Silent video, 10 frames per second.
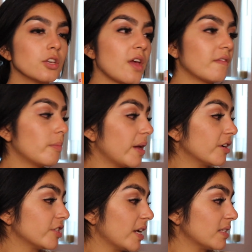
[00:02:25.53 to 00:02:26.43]
you have a
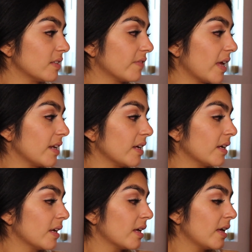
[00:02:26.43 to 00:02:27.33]
better chance of
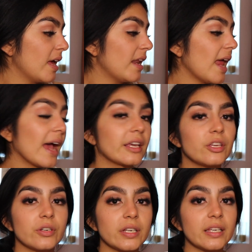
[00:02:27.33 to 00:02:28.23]
getting an
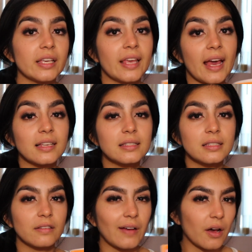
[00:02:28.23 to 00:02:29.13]
accurate
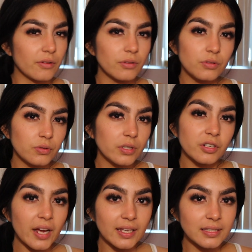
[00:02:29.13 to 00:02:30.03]
guess of how you'll do on
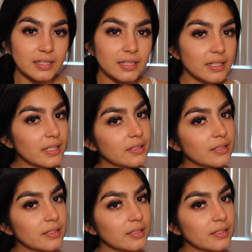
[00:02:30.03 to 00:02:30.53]
your HESI,